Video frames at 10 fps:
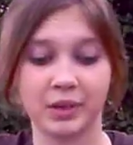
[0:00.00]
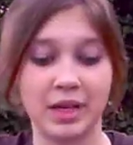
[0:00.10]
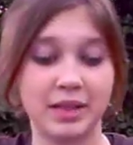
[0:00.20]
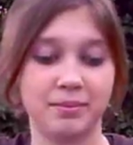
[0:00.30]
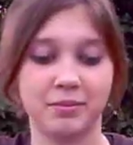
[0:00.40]

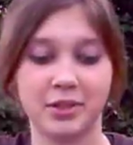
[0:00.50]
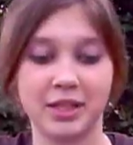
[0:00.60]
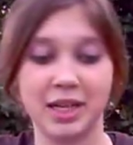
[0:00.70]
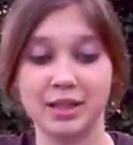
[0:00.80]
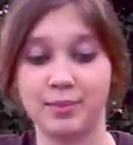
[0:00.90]
It
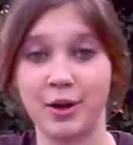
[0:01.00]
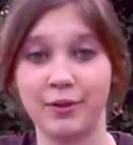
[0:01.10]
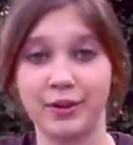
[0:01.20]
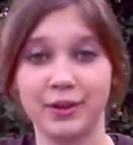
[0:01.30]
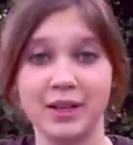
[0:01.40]
skins
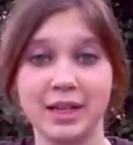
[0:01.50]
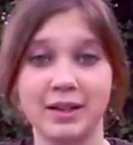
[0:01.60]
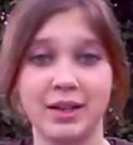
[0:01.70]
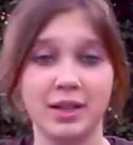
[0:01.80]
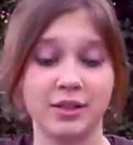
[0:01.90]
perfectly
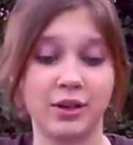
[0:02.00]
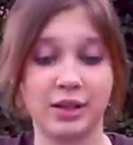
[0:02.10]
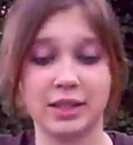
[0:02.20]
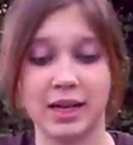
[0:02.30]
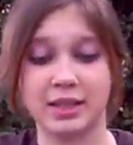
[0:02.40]
as long
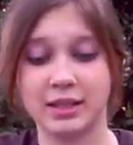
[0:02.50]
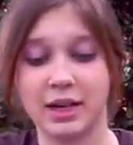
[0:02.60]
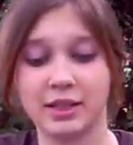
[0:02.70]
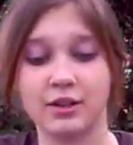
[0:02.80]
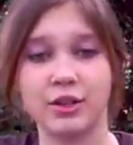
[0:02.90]
as it has a
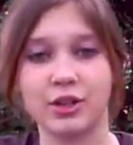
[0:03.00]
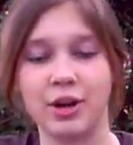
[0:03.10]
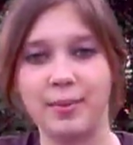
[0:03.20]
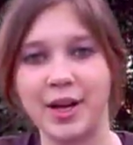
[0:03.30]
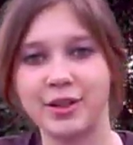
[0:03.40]
nice good
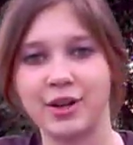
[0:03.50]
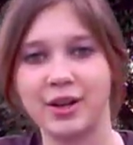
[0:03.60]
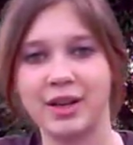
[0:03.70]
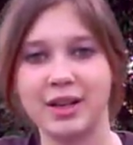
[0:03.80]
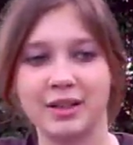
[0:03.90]
sharp edge
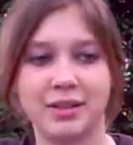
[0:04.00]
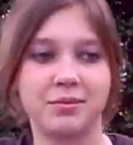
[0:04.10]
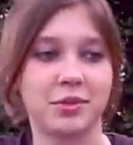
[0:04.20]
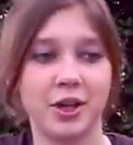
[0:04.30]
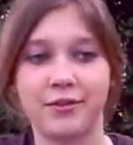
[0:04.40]
on it,
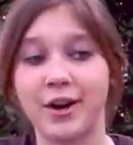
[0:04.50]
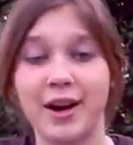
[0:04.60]
and so far I